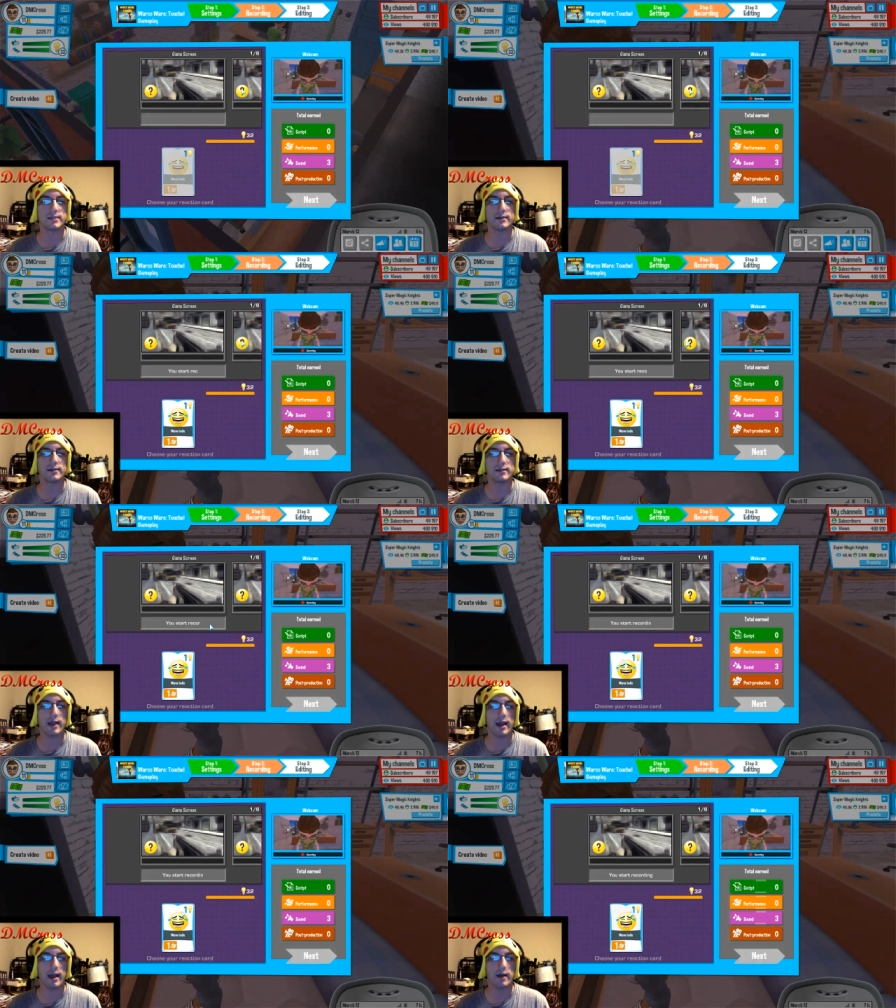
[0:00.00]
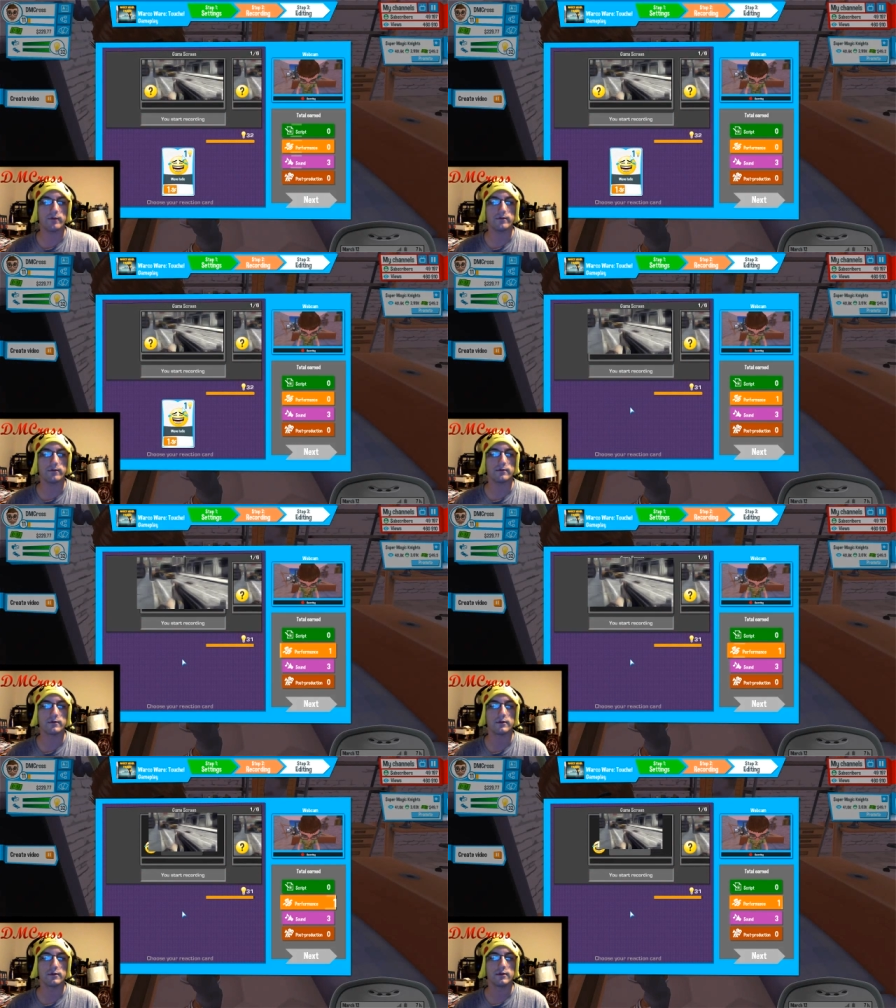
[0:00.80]
settings I have?
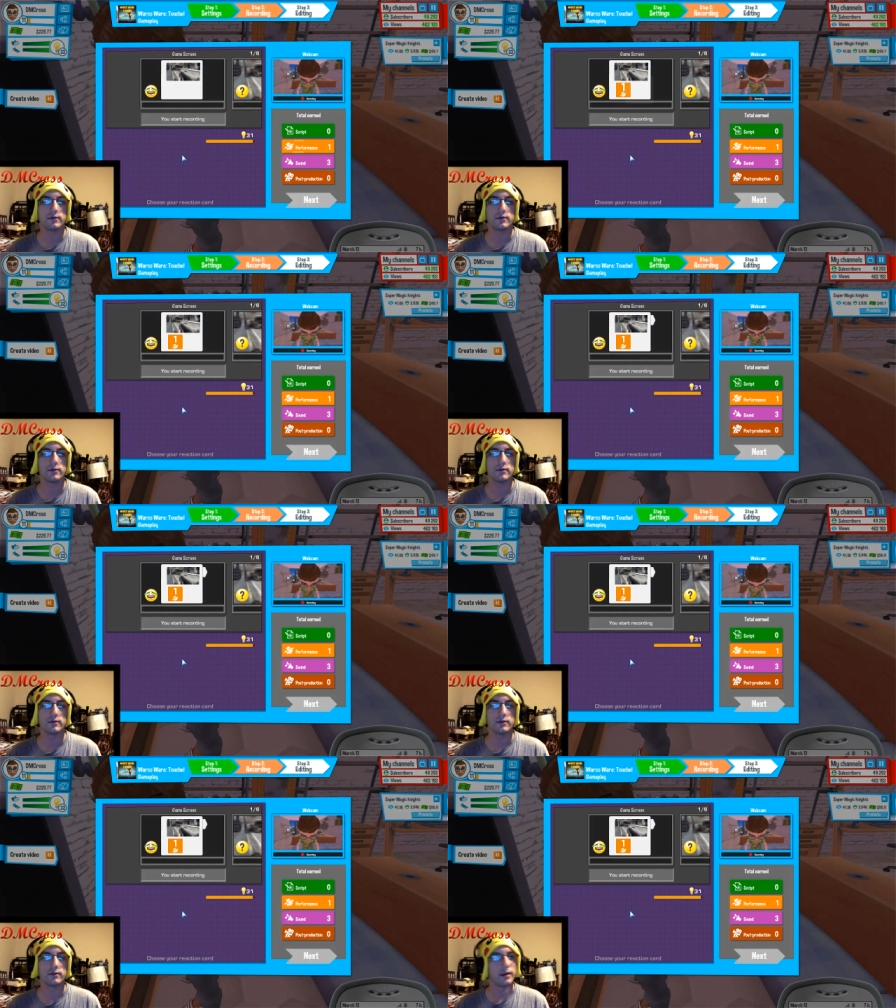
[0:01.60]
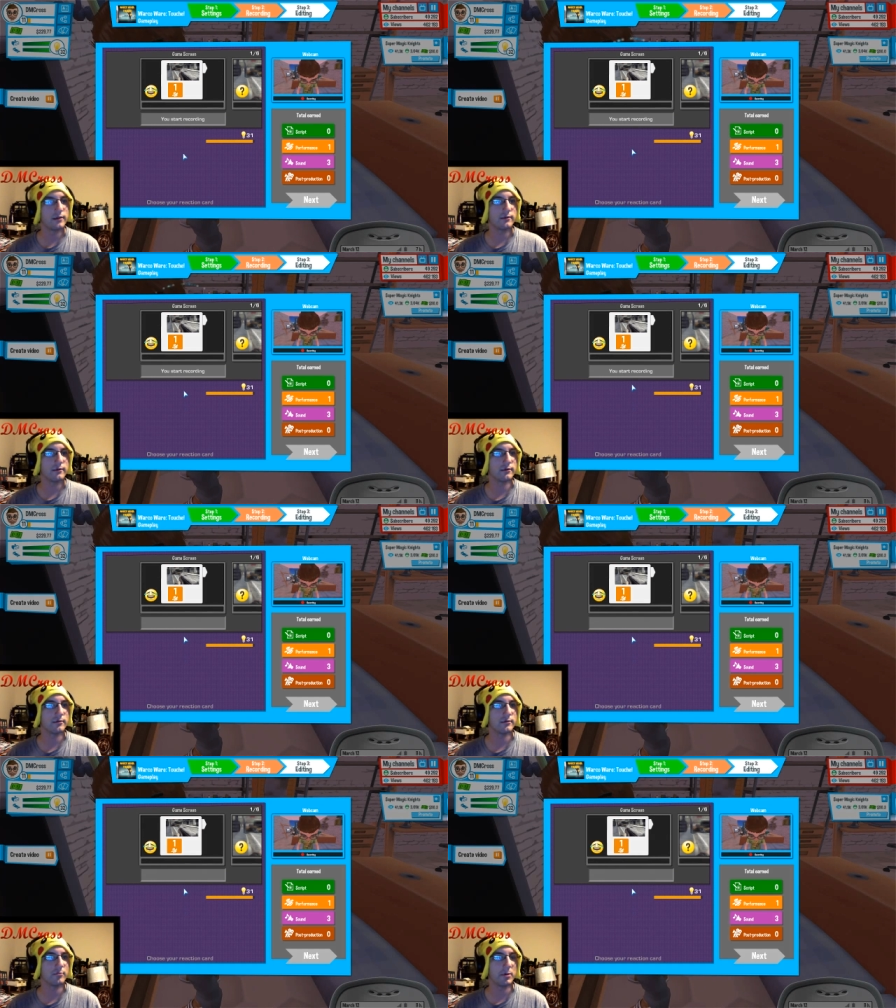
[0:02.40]
No?
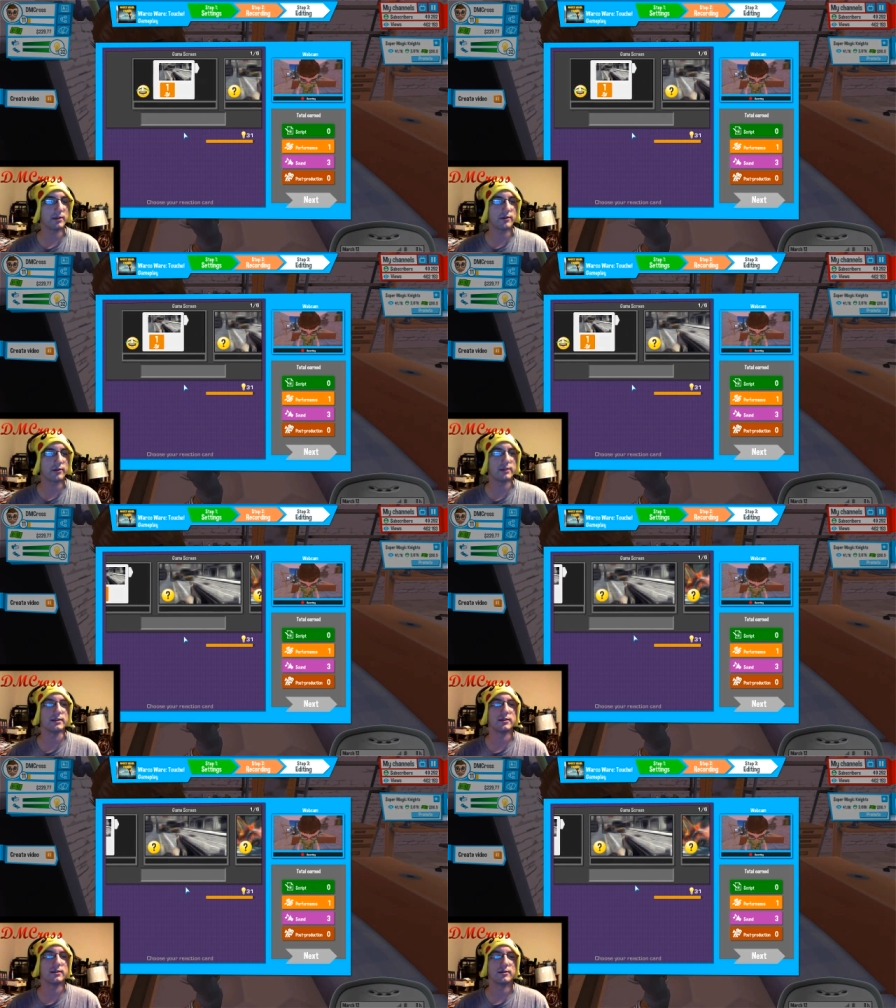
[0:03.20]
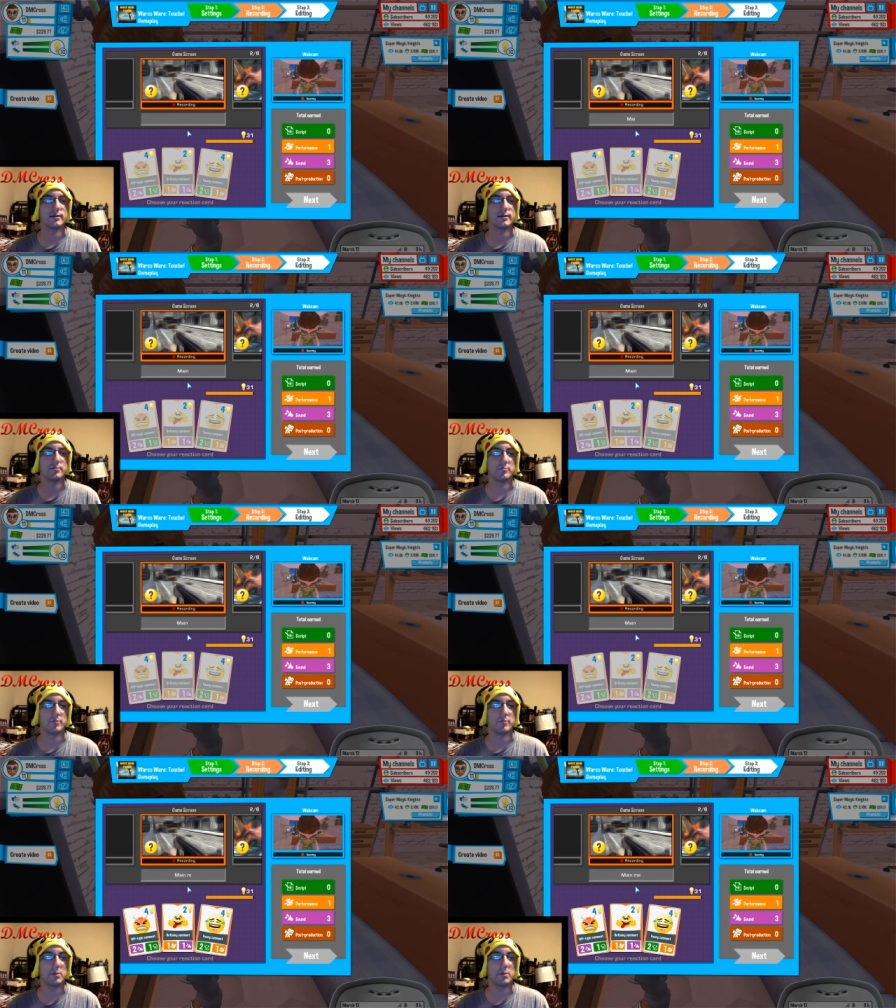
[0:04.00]
Maybe that's crazy.
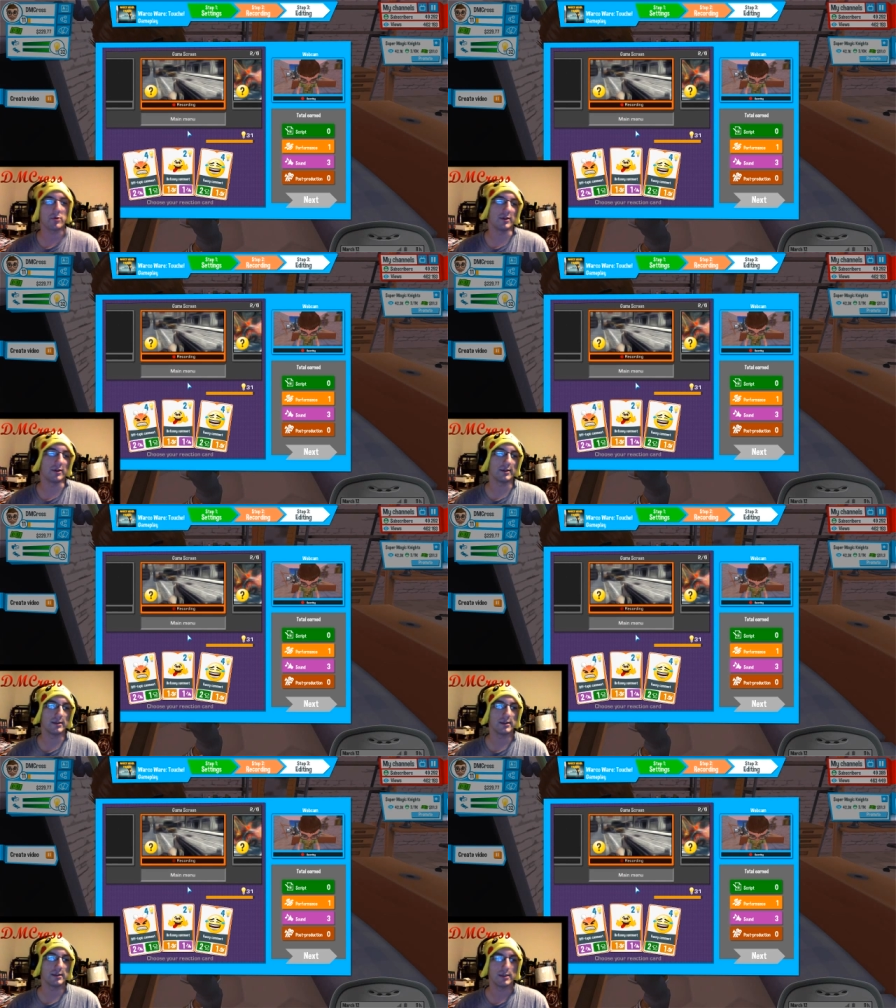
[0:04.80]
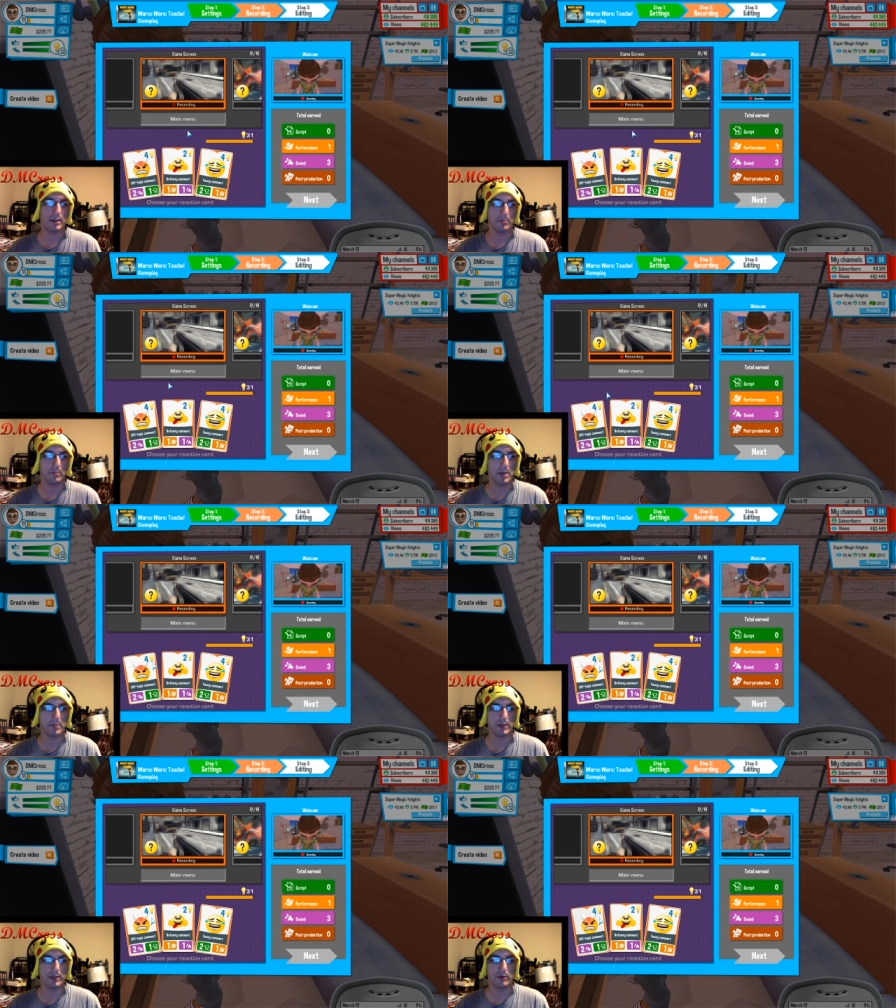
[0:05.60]
Maybe I'm crazy. Main
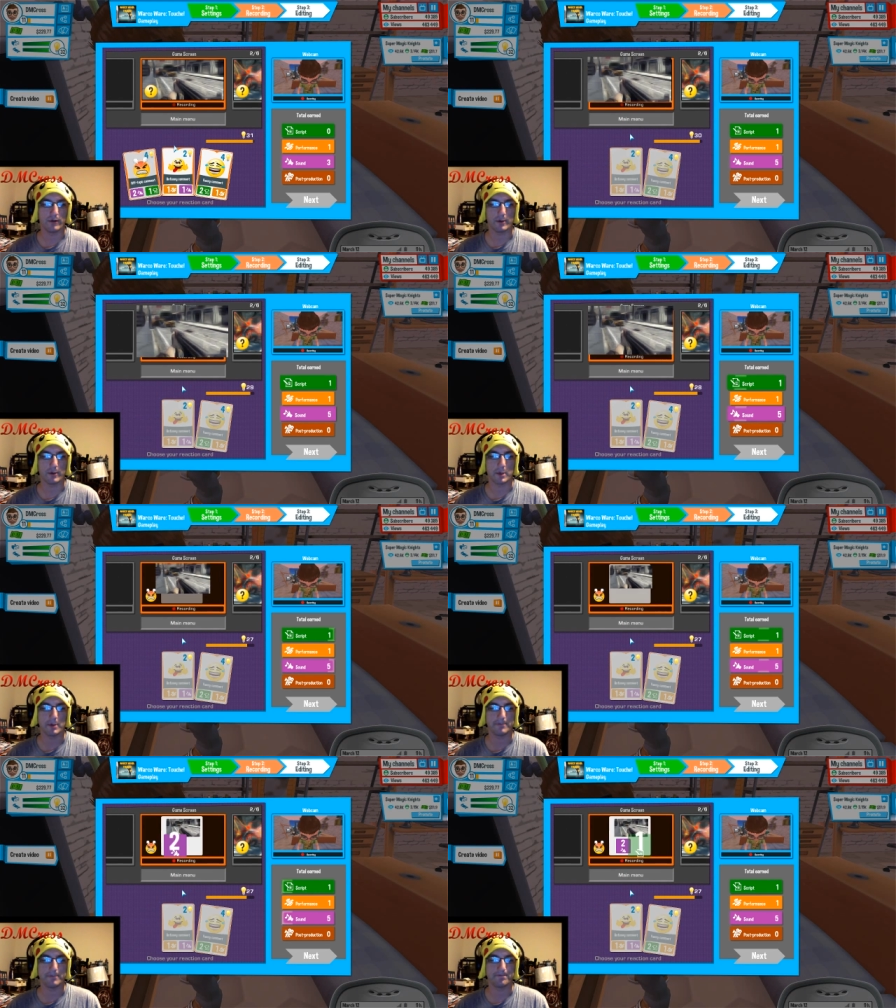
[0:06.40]
menu, off top comment.